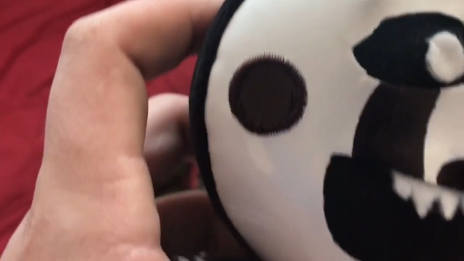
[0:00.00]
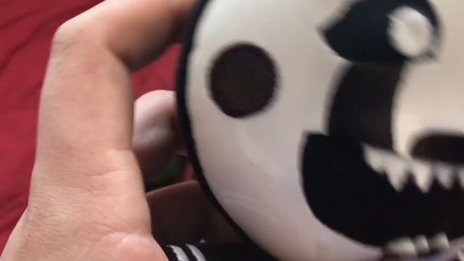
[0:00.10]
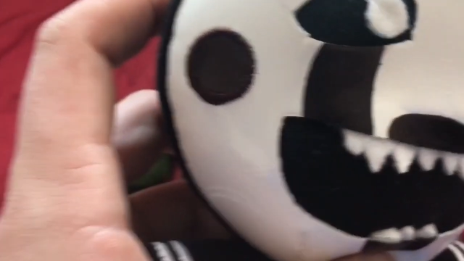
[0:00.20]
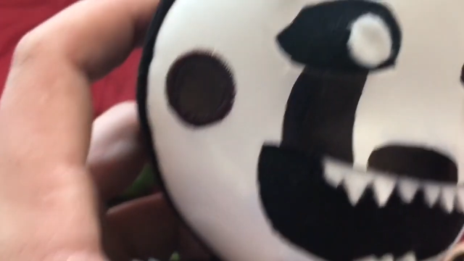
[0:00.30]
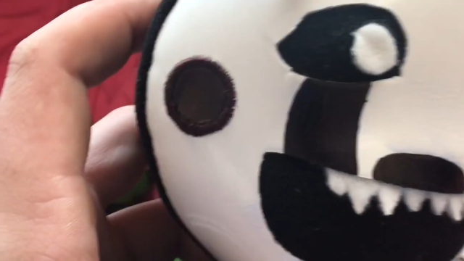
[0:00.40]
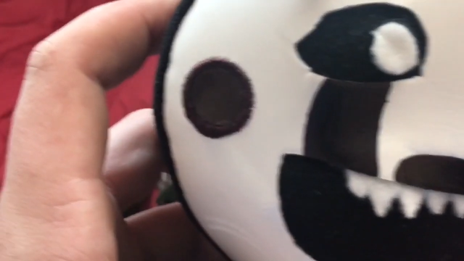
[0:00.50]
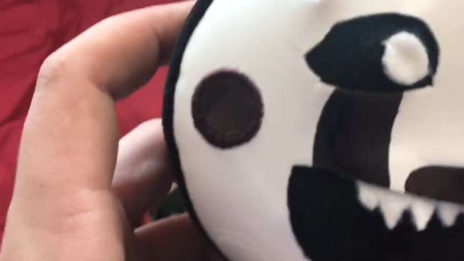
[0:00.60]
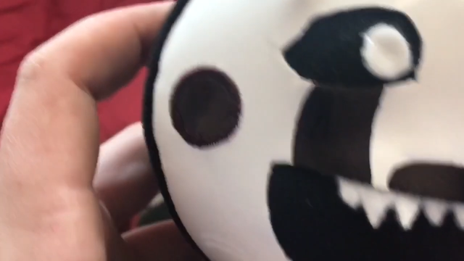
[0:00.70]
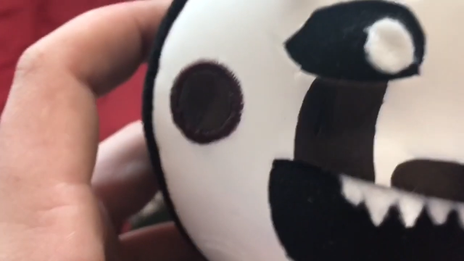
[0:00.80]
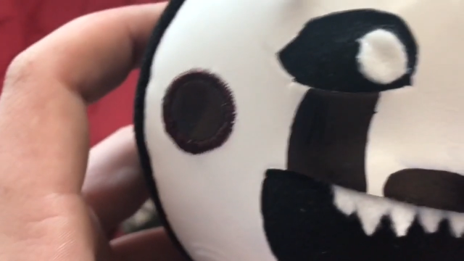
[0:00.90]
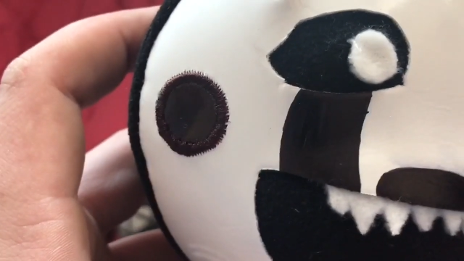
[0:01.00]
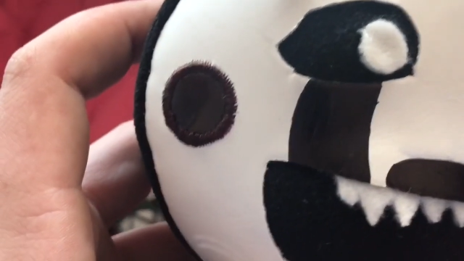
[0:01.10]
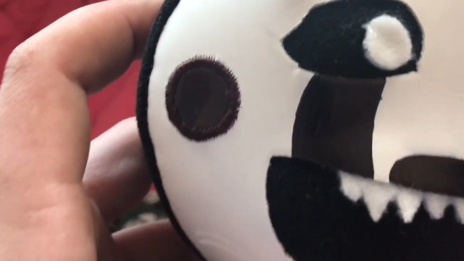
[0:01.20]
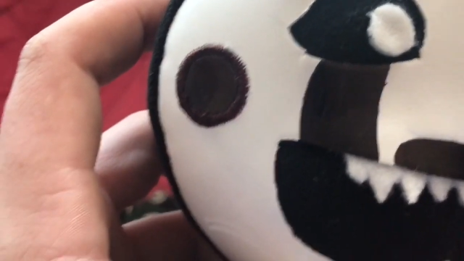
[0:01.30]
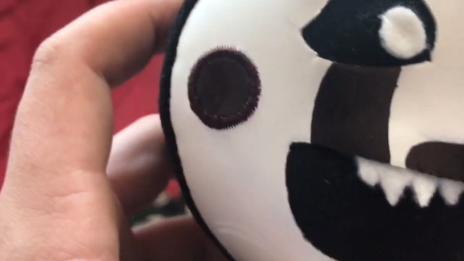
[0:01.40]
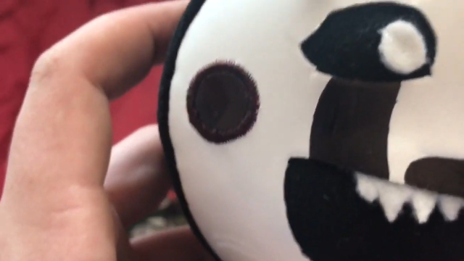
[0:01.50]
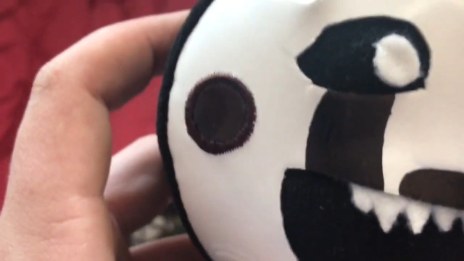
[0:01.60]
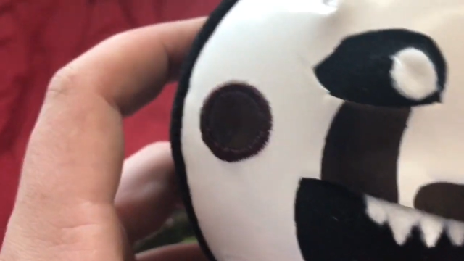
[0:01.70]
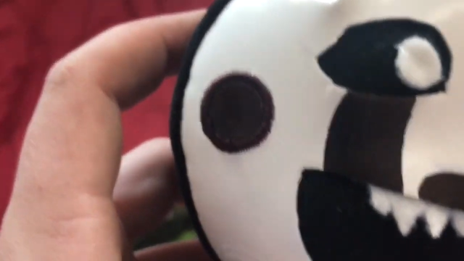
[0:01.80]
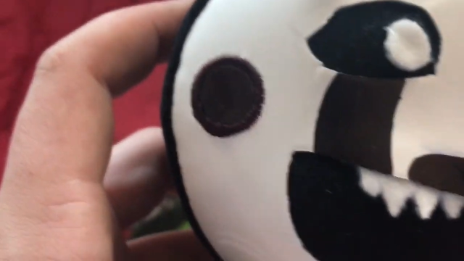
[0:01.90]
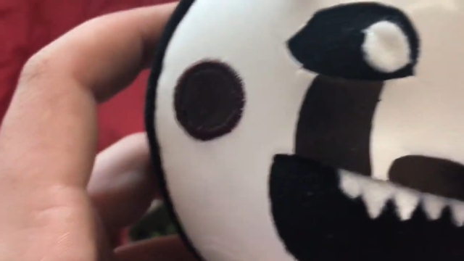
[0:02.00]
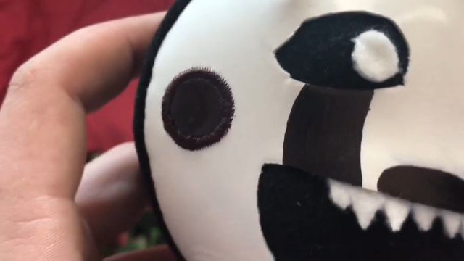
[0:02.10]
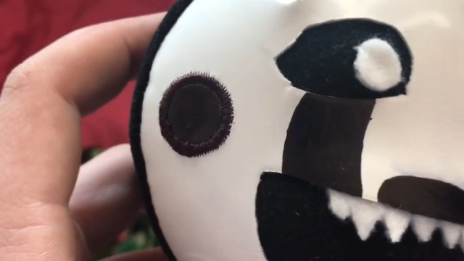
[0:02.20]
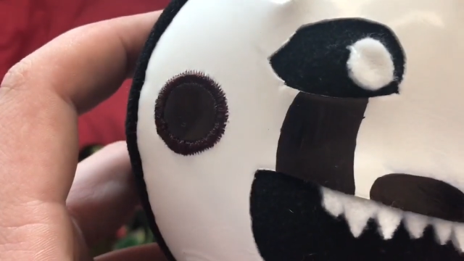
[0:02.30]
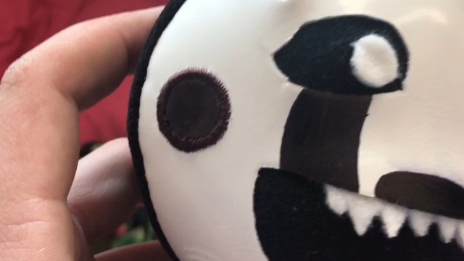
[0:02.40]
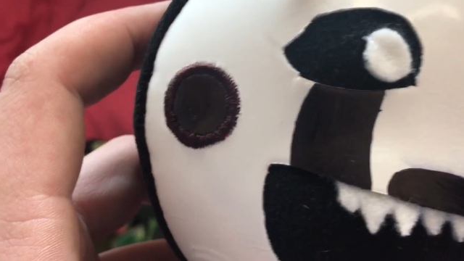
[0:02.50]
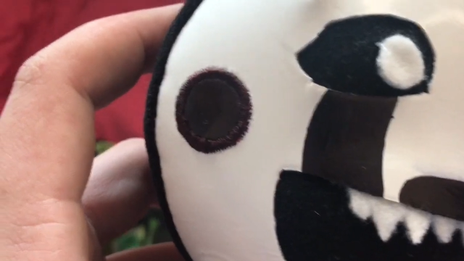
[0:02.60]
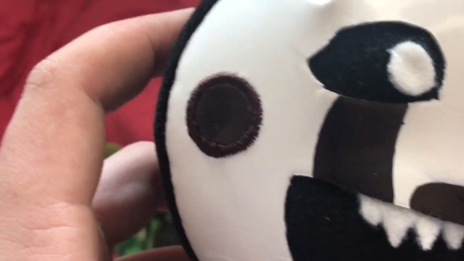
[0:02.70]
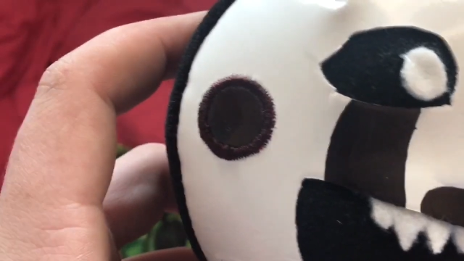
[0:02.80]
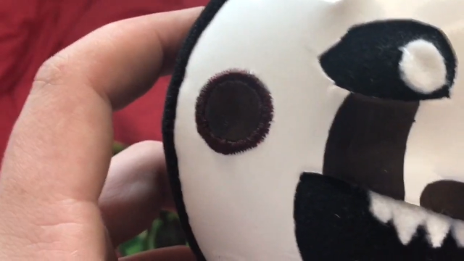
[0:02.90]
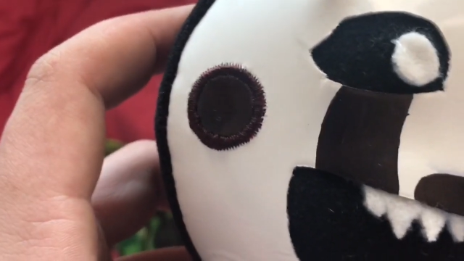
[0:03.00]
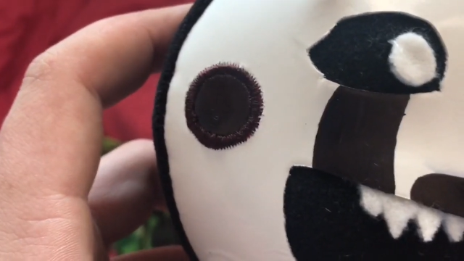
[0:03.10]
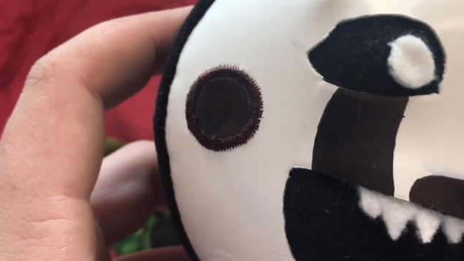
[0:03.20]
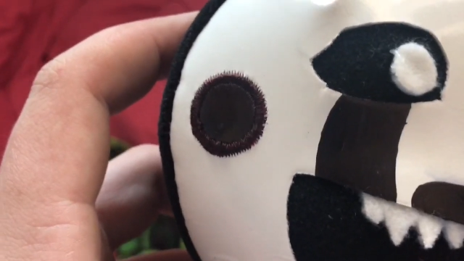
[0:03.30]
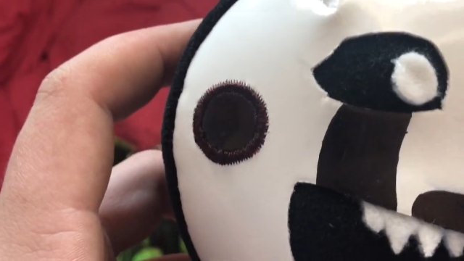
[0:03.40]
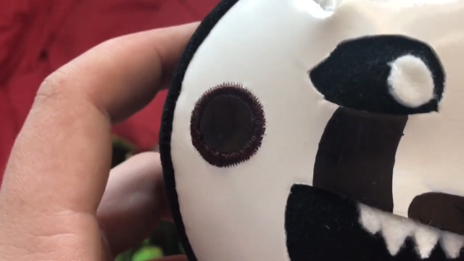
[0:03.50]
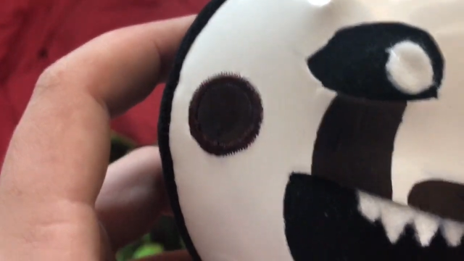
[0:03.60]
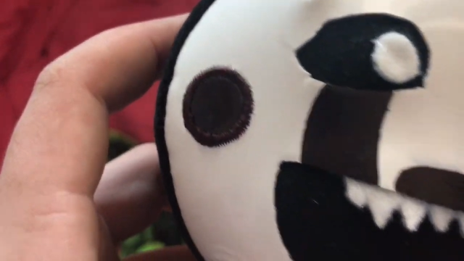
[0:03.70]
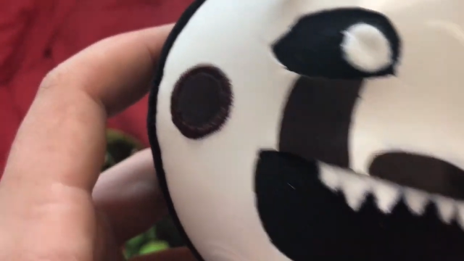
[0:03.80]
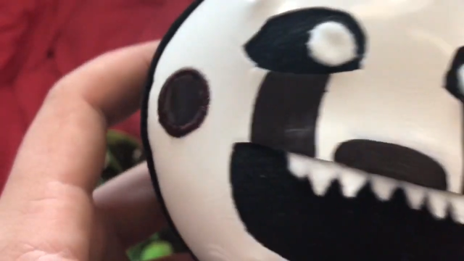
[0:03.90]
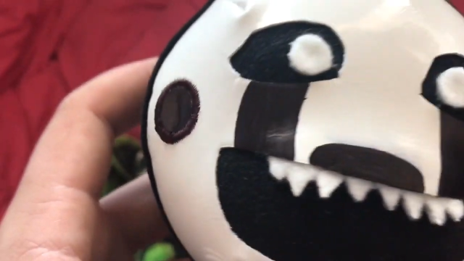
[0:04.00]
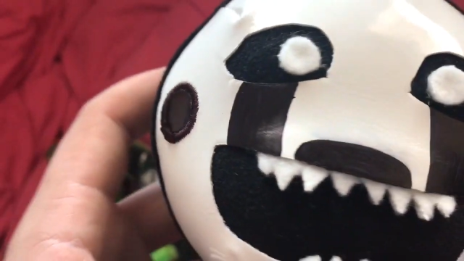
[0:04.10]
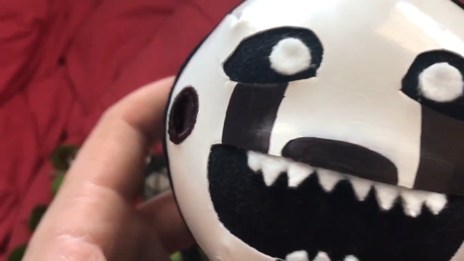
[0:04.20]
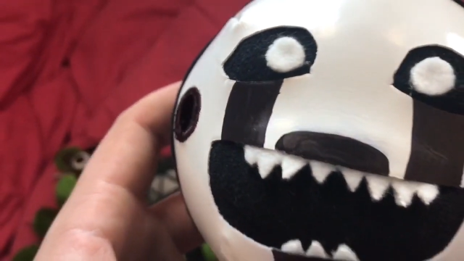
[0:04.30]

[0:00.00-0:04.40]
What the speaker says: (no speaker visible)